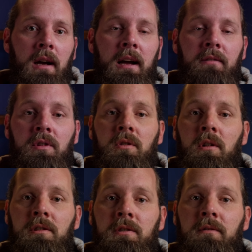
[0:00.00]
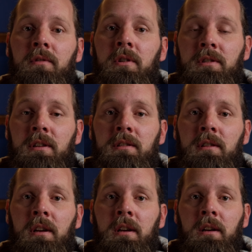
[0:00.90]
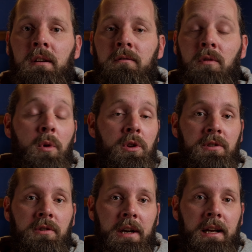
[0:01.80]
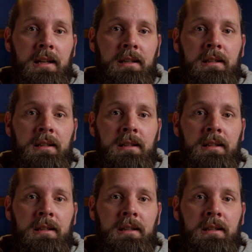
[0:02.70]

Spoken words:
have the colors converted for monitoring.